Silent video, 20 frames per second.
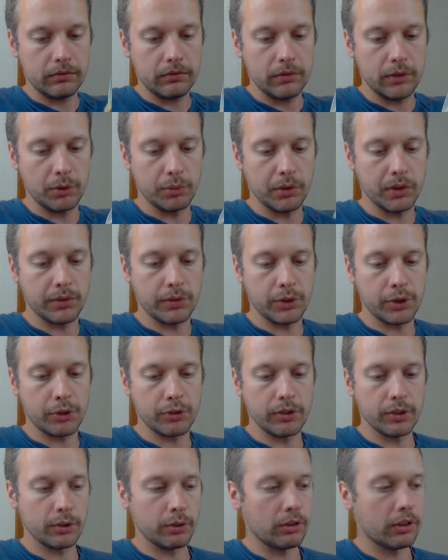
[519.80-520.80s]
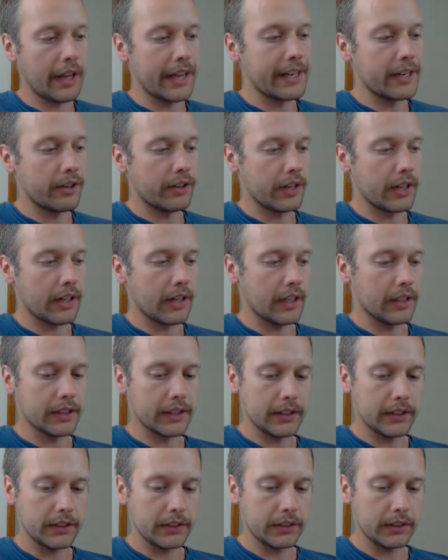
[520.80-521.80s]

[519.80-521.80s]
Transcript: This one's for sure a little lighter in color.